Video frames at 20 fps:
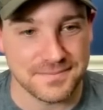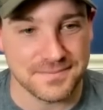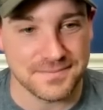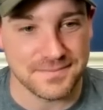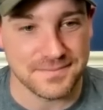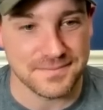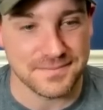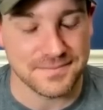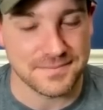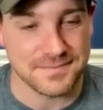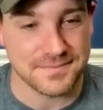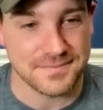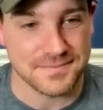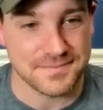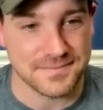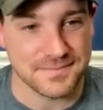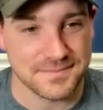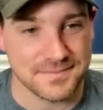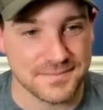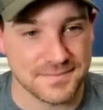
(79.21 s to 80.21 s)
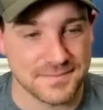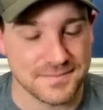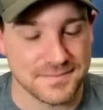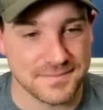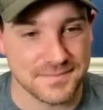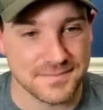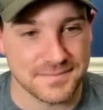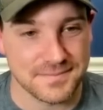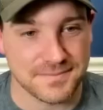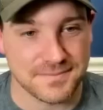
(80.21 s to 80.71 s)

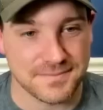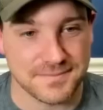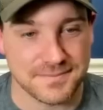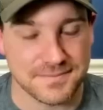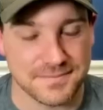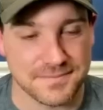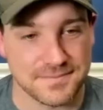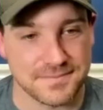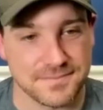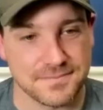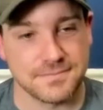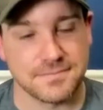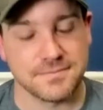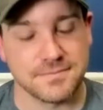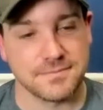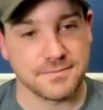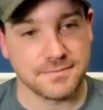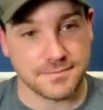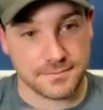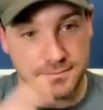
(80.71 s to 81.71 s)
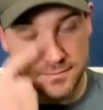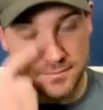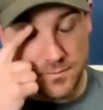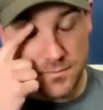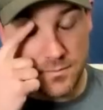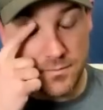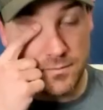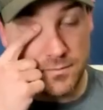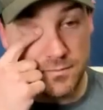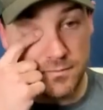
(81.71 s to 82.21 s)

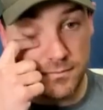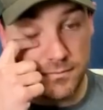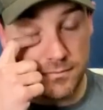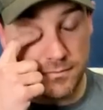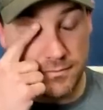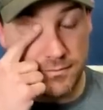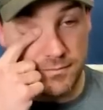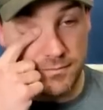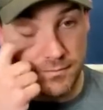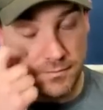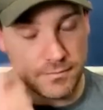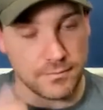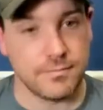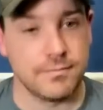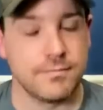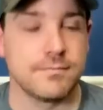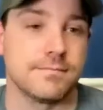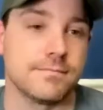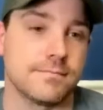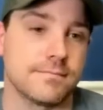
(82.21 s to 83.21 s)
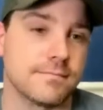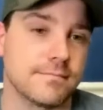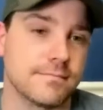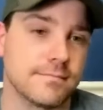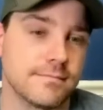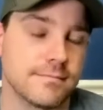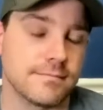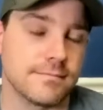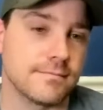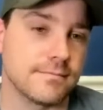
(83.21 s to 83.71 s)

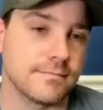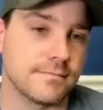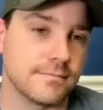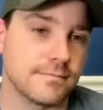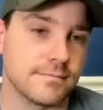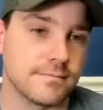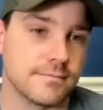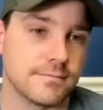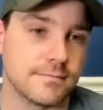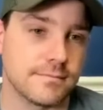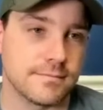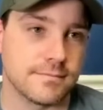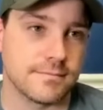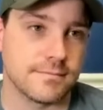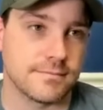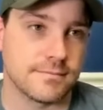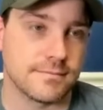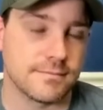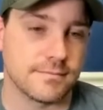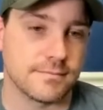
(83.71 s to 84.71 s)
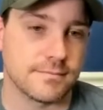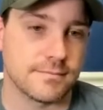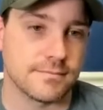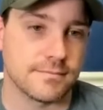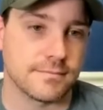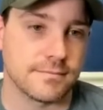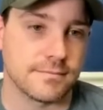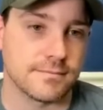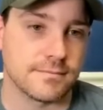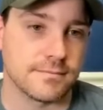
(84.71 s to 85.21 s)

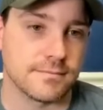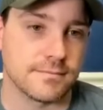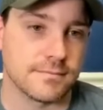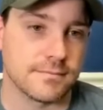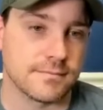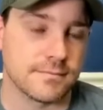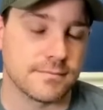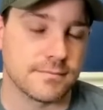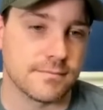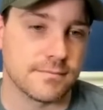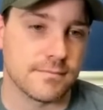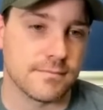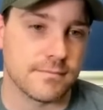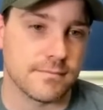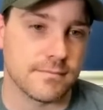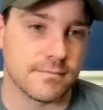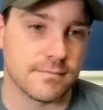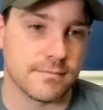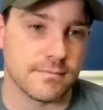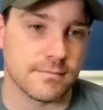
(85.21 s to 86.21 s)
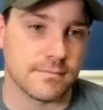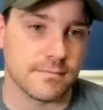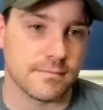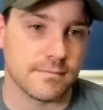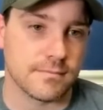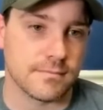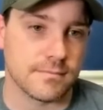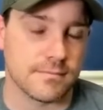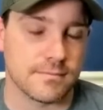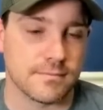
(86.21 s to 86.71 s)

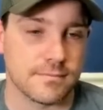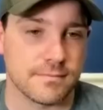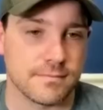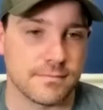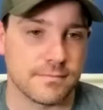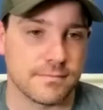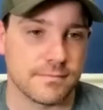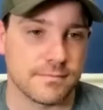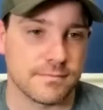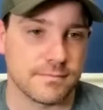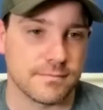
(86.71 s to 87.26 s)
(silent)